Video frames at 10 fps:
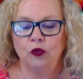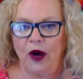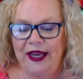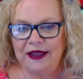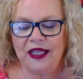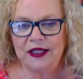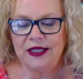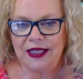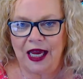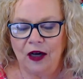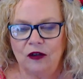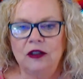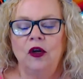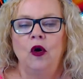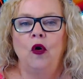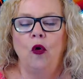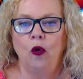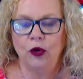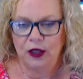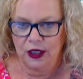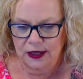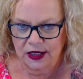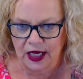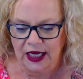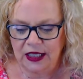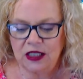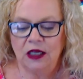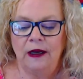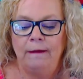write this down, or you can say it,